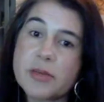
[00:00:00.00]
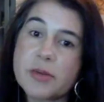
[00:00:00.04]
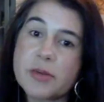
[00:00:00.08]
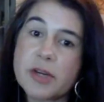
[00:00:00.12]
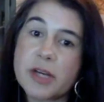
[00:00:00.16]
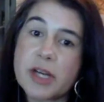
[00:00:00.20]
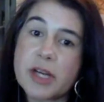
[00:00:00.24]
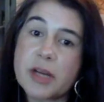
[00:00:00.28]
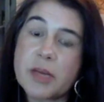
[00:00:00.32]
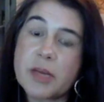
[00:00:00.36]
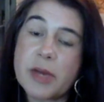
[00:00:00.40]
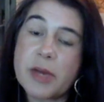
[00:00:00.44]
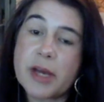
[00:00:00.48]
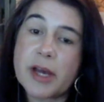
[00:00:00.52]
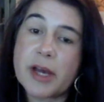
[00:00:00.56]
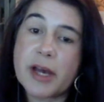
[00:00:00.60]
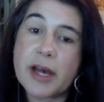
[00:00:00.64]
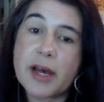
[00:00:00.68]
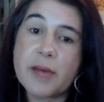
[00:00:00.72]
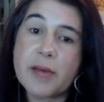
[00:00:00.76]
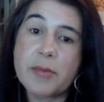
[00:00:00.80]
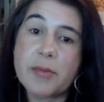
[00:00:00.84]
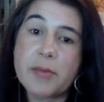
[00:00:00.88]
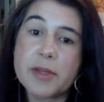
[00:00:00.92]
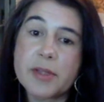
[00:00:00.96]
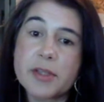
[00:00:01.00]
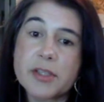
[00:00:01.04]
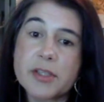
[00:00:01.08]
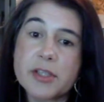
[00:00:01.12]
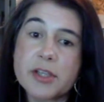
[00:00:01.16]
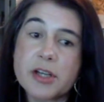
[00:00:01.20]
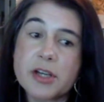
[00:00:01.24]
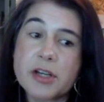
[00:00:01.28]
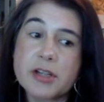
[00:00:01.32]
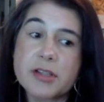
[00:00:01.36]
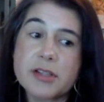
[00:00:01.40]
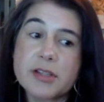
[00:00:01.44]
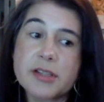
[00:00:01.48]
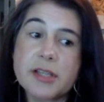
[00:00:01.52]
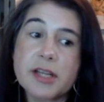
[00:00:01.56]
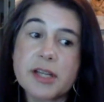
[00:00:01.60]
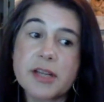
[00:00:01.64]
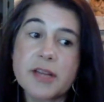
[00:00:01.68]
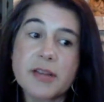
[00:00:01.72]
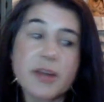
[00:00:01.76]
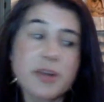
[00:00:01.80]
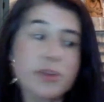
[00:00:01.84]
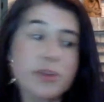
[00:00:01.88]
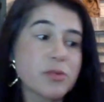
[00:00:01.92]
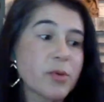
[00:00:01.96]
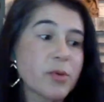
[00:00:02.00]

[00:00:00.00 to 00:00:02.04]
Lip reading: for us that we're going to pick up and start sending